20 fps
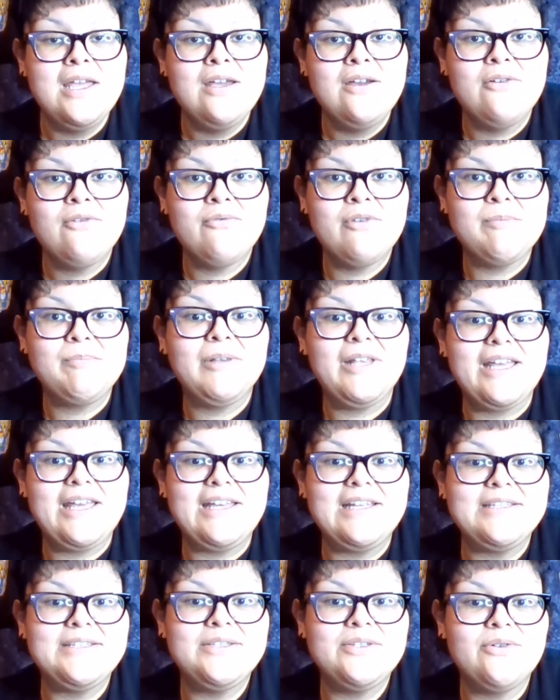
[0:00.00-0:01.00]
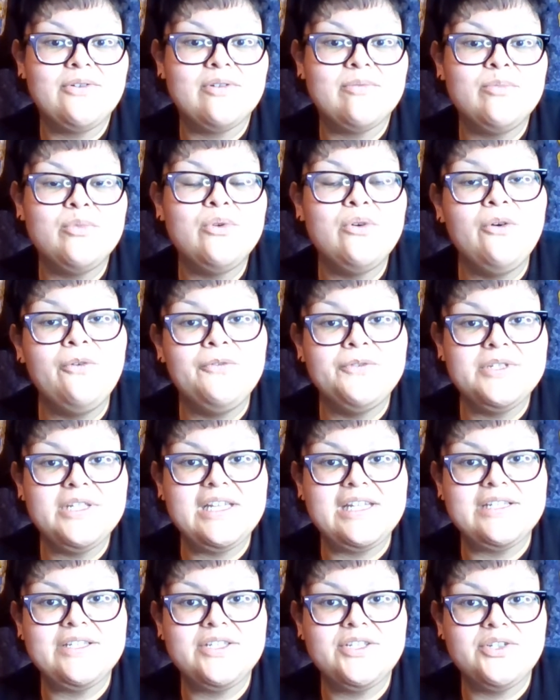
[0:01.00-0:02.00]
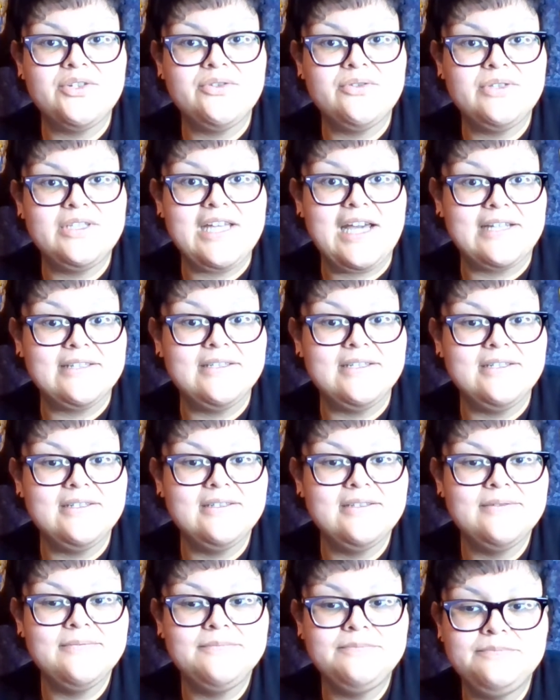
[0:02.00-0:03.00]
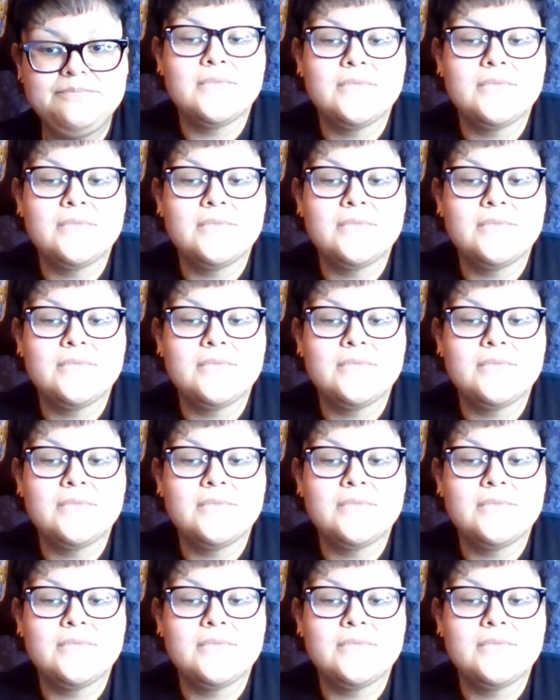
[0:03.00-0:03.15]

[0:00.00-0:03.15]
replaced or moved into Texas.